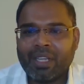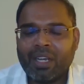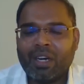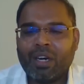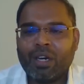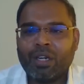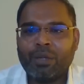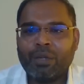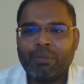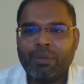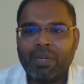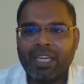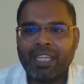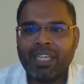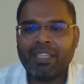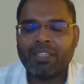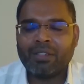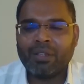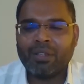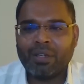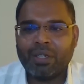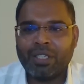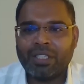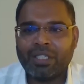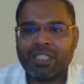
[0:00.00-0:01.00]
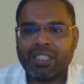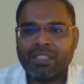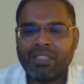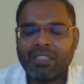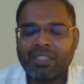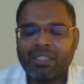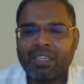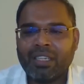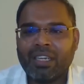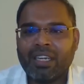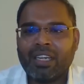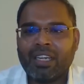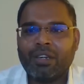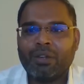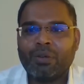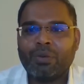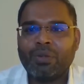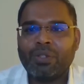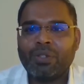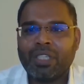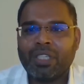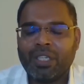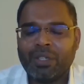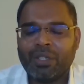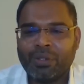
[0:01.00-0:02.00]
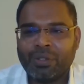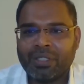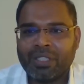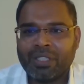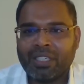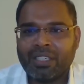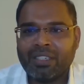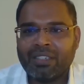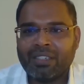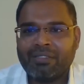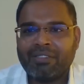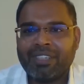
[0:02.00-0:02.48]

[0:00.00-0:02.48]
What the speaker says: Are you building a solution, and who is a user,